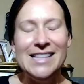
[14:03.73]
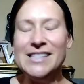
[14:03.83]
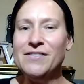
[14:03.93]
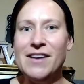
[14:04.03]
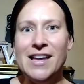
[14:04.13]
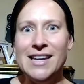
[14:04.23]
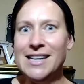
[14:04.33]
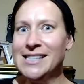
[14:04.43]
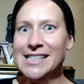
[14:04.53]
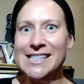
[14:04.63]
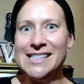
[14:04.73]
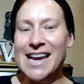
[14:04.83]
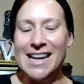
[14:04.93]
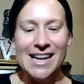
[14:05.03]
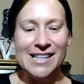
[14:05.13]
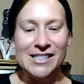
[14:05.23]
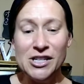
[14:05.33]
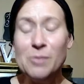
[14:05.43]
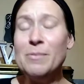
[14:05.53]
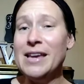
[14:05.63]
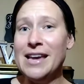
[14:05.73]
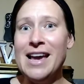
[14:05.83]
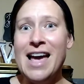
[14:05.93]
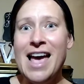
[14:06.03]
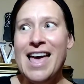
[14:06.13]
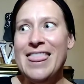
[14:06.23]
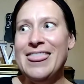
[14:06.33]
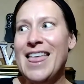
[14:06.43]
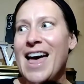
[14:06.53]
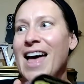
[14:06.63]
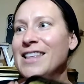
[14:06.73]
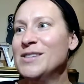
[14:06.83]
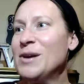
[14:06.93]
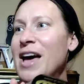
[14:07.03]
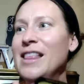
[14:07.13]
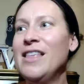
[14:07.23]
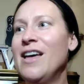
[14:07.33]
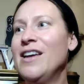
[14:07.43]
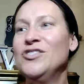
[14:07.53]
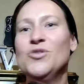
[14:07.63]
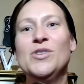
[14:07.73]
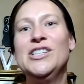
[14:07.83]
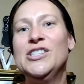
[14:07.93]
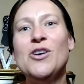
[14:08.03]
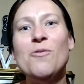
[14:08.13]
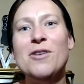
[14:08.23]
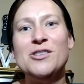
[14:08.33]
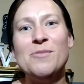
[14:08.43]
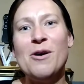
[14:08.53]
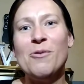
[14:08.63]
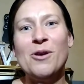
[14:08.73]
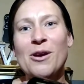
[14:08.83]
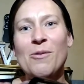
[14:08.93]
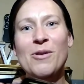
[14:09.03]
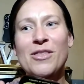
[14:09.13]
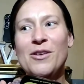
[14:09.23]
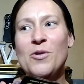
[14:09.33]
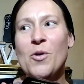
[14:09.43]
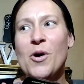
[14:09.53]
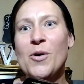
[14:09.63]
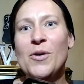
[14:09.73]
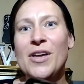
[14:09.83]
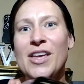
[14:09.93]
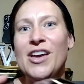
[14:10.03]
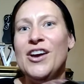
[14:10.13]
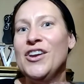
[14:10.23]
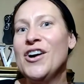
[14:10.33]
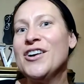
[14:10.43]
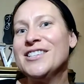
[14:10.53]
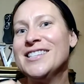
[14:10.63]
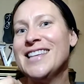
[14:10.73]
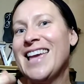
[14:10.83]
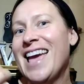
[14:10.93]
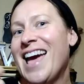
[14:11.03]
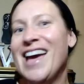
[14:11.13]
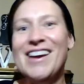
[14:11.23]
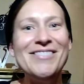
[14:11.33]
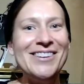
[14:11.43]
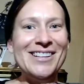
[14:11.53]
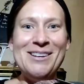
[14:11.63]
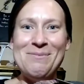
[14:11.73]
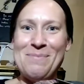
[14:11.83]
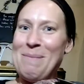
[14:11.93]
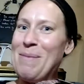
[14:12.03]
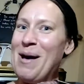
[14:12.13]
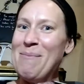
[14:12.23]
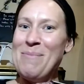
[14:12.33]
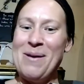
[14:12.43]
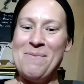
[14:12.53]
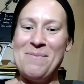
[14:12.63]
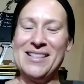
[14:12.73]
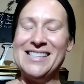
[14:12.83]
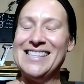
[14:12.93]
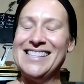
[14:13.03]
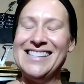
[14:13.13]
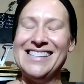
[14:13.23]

It's fun. It's exciting to me. That's what I enjoy so much about working with the Noro yarns. Like every loop I pop up, it's